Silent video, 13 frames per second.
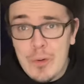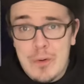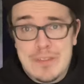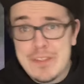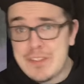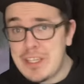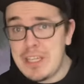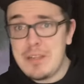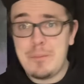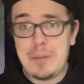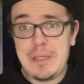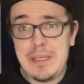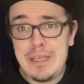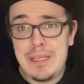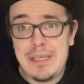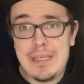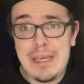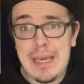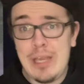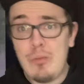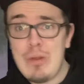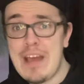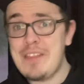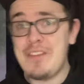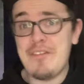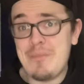or is this going to be a
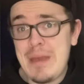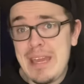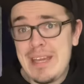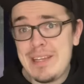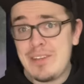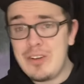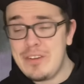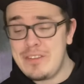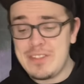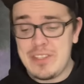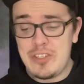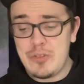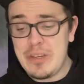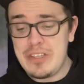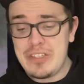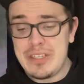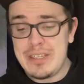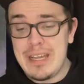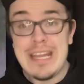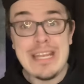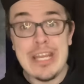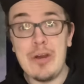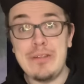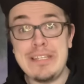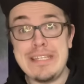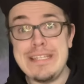Wrath of Man kind of situation?
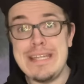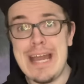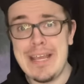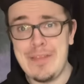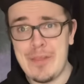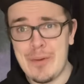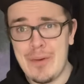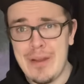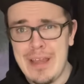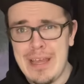No, it's neither.